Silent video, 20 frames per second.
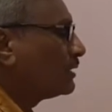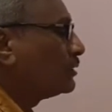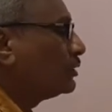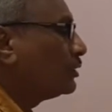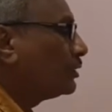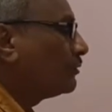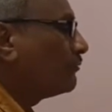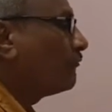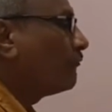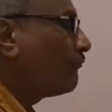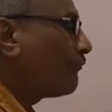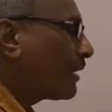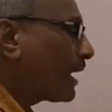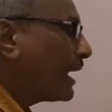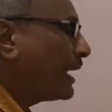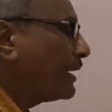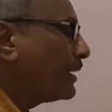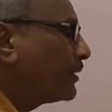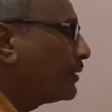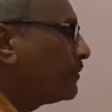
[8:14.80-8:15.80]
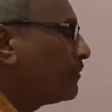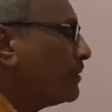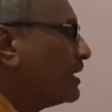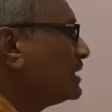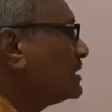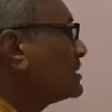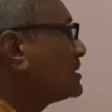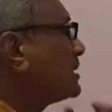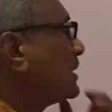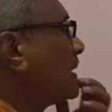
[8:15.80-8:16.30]
the friend,
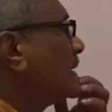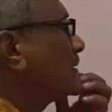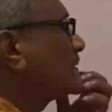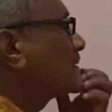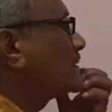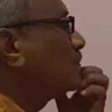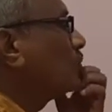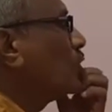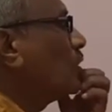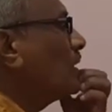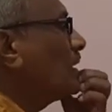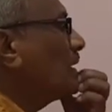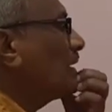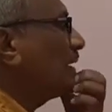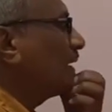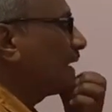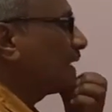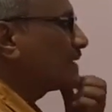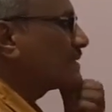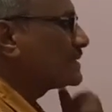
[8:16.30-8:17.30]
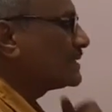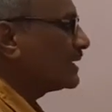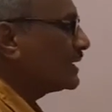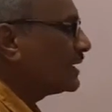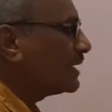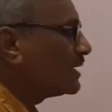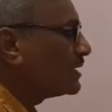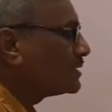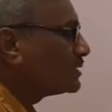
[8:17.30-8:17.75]
means this Mohan Girase,